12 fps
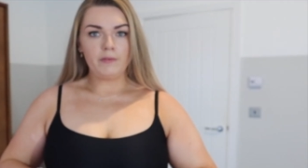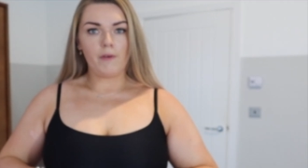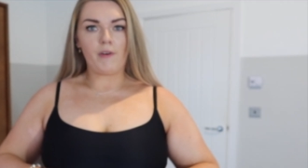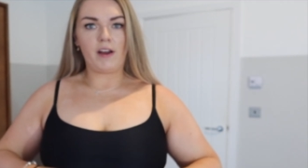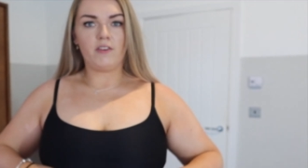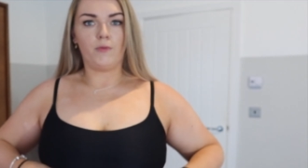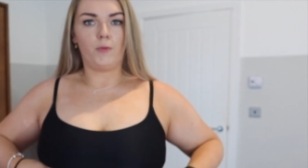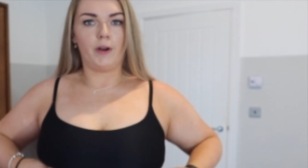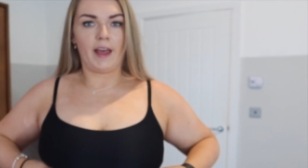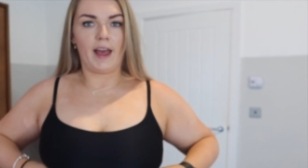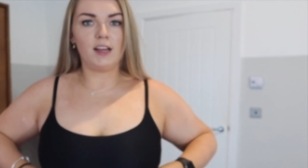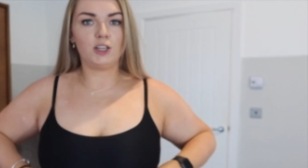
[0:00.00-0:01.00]
of a random one,
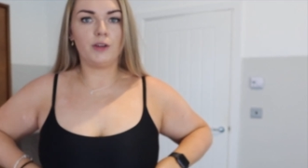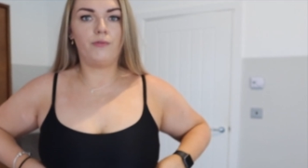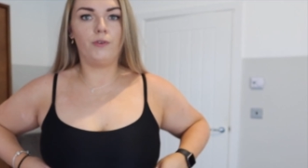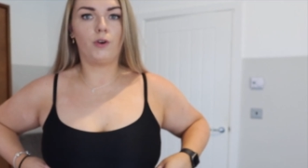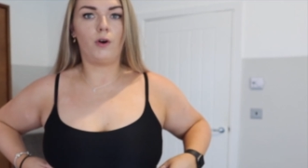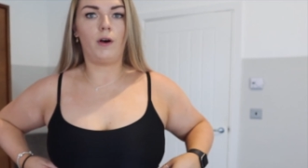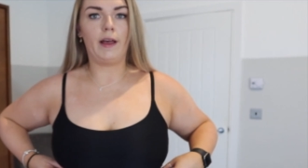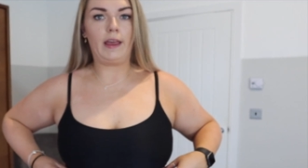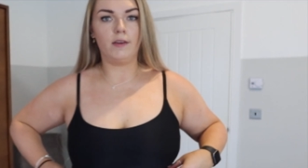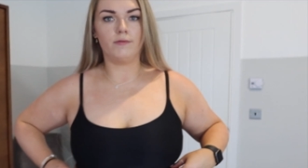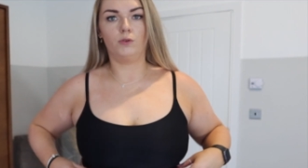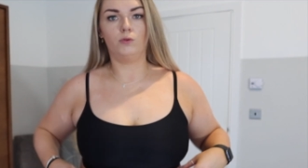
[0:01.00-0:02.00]
I actually forgot I
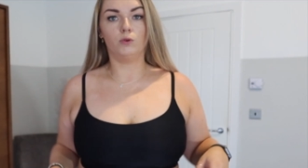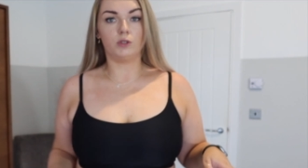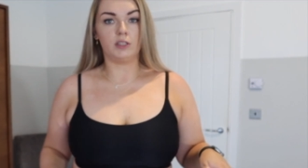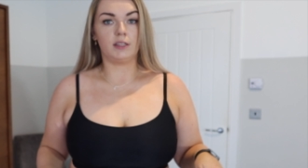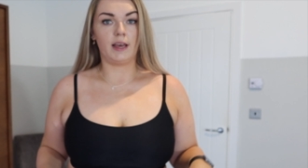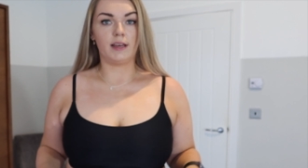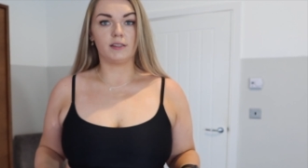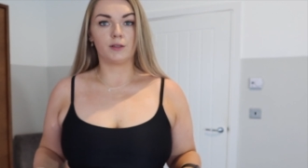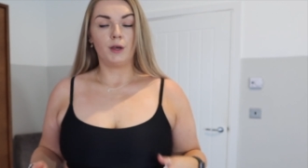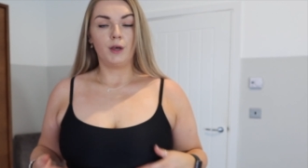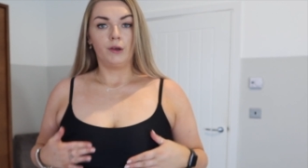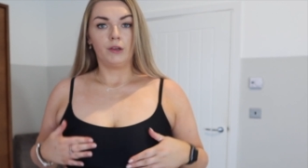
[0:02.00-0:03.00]
even ordered this.
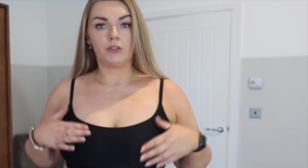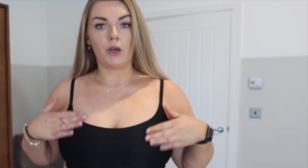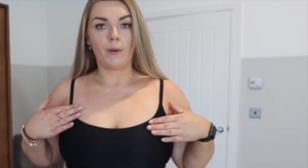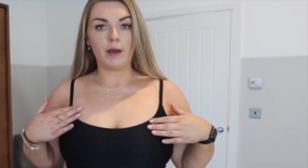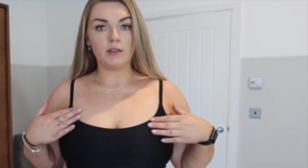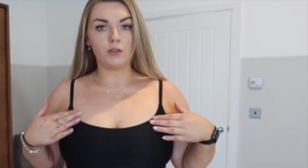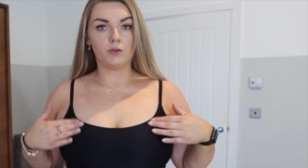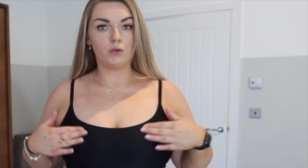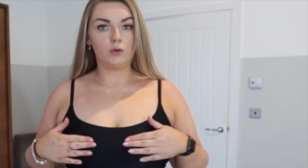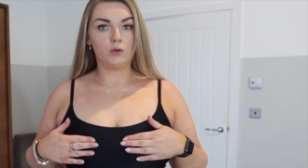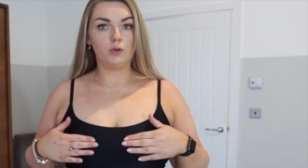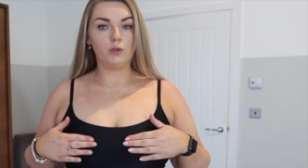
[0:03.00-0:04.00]
So I
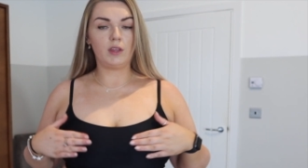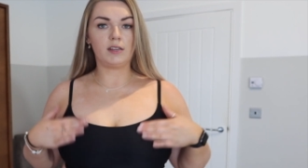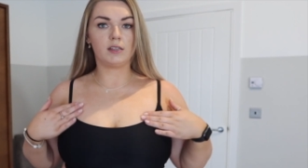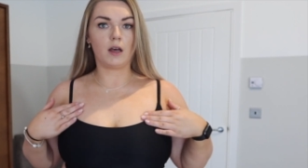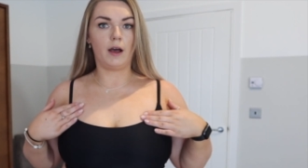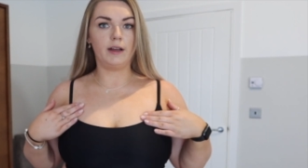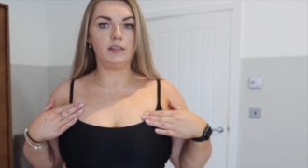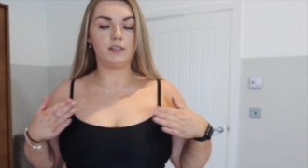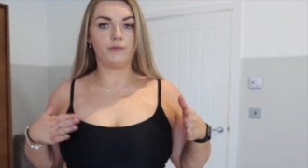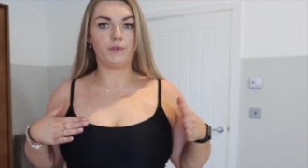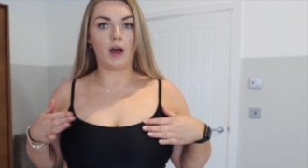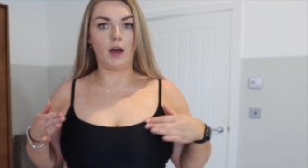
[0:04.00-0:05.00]
saw this kind
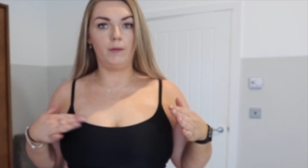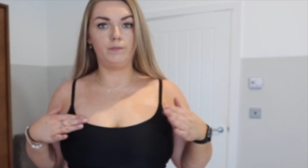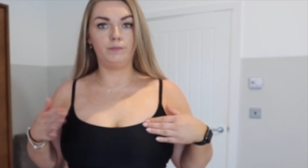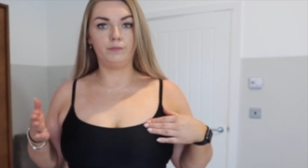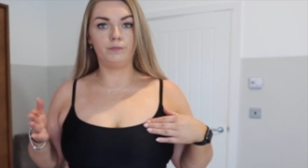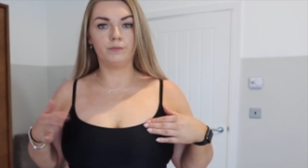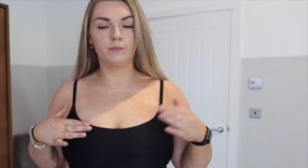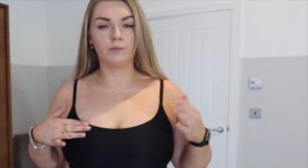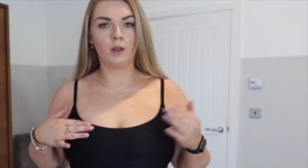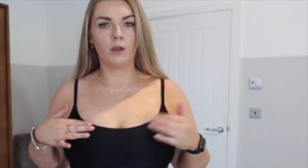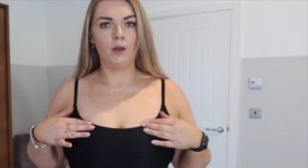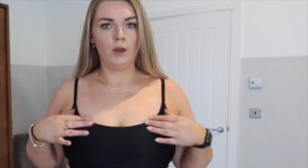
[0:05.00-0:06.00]
of,
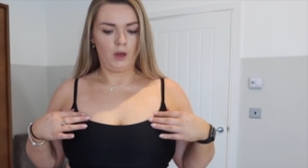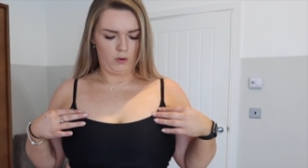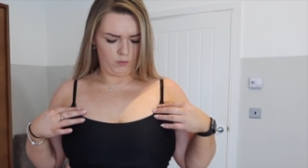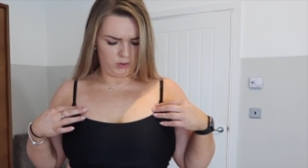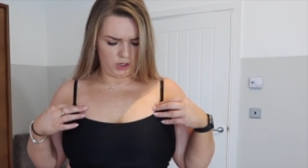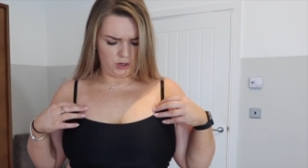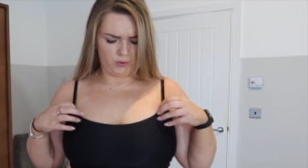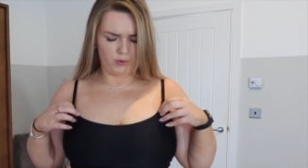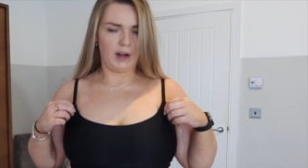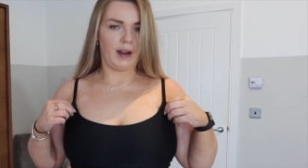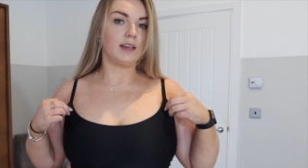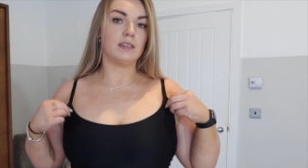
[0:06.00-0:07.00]
what do you
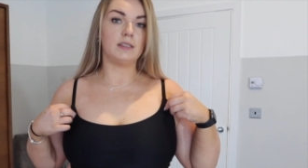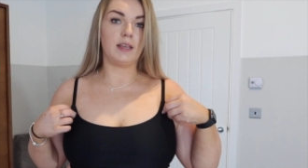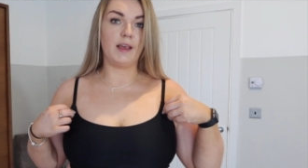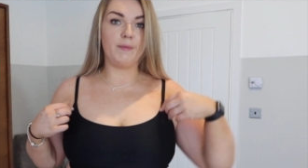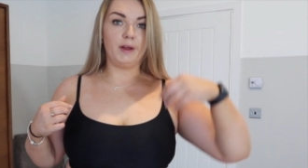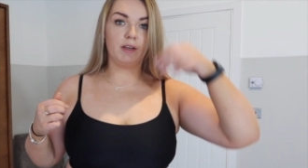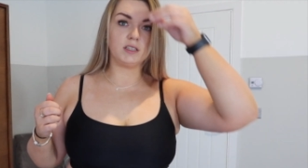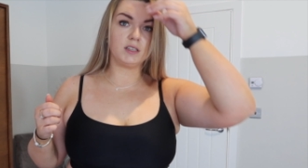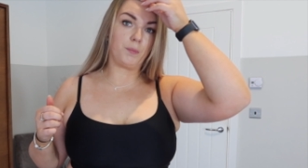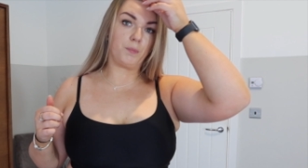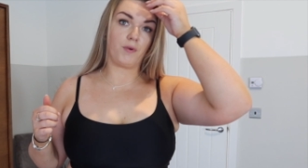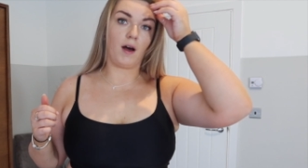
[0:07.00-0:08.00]
call it, like a seamless
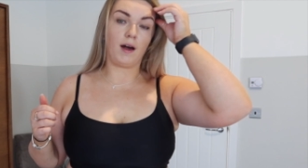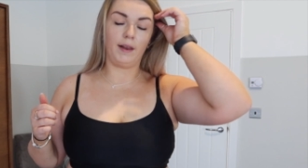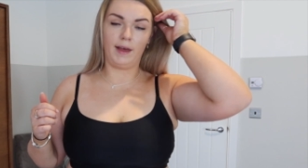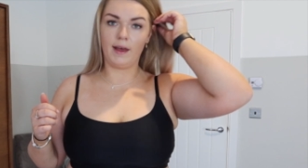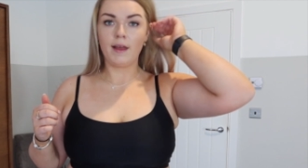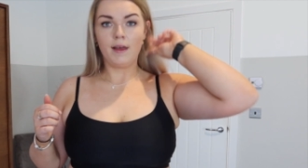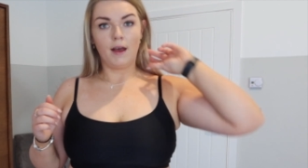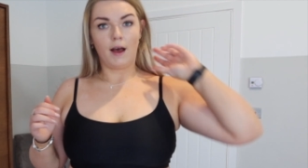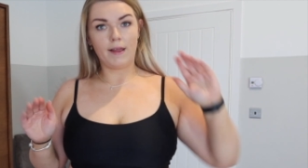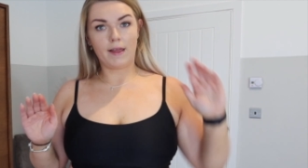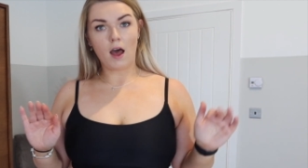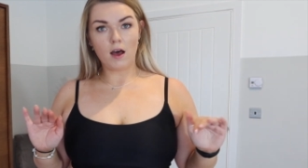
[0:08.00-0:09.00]
bralette.
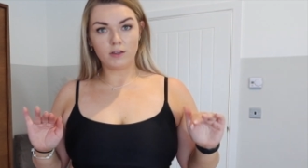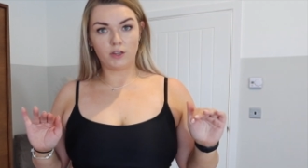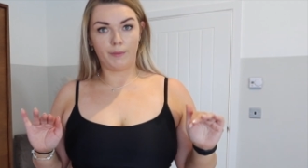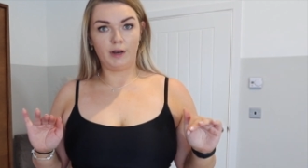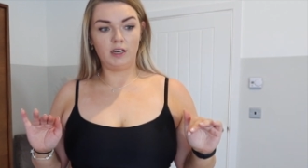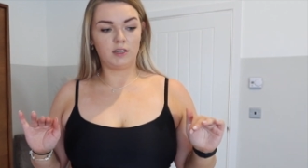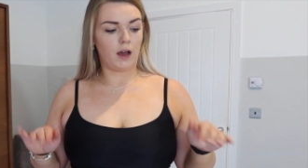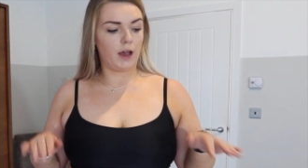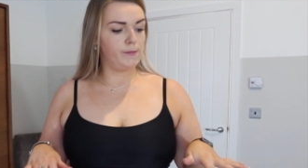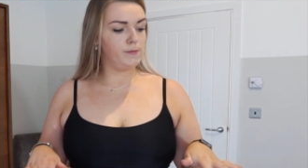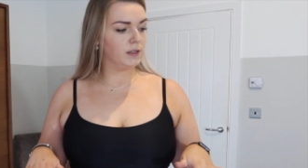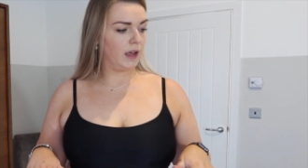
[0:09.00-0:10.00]
I get asked so many
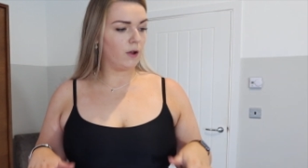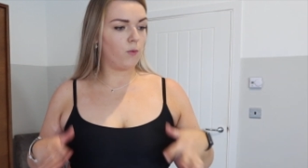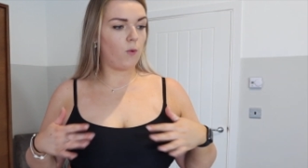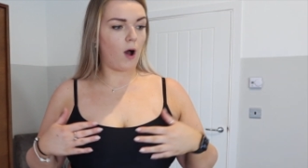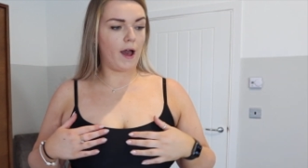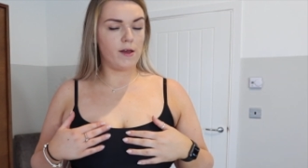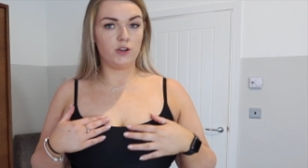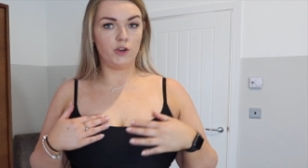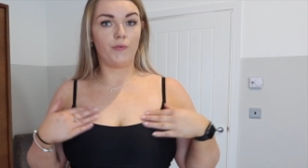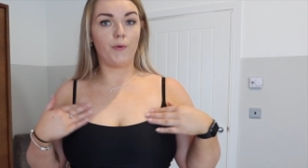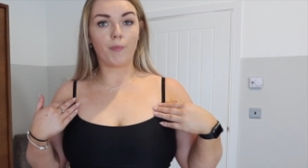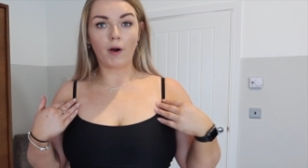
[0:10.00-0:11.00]
times like what I
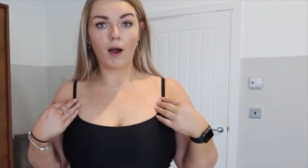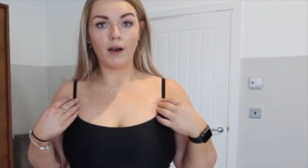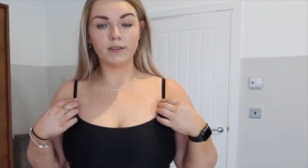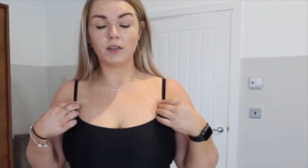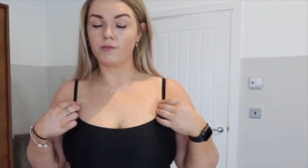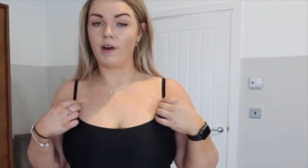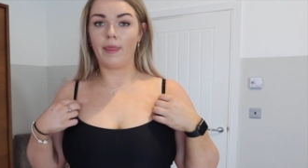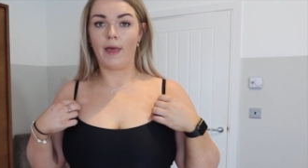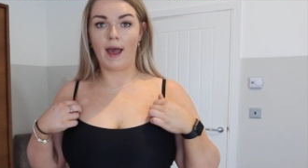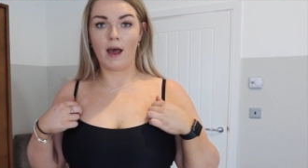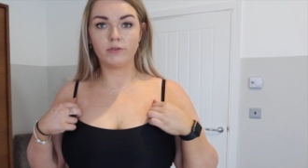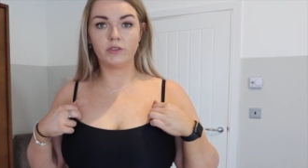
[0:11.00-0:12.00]
do for bras around the
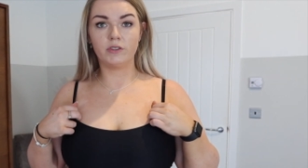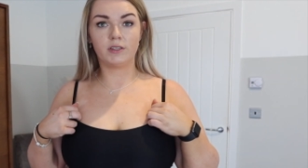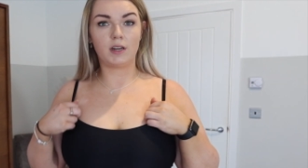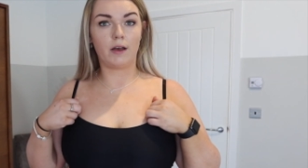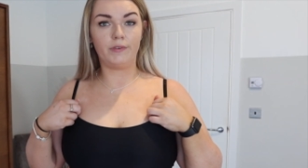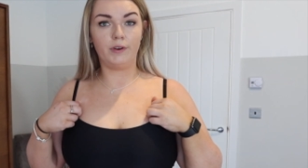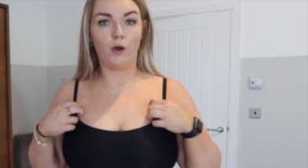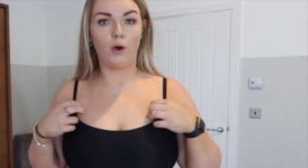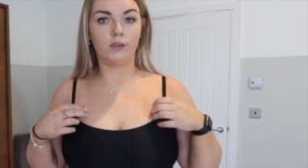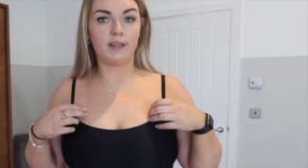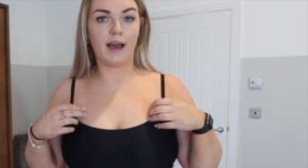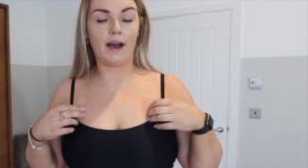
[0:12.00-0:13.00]
house and stuff in
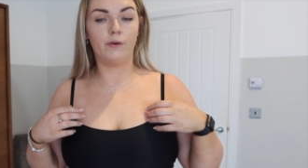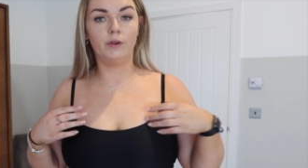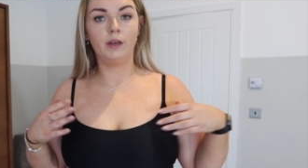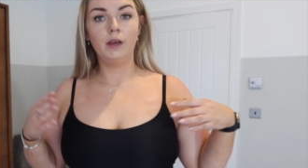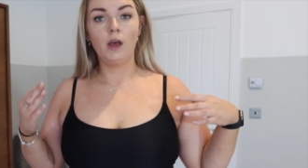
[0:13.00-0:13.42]
lockdown,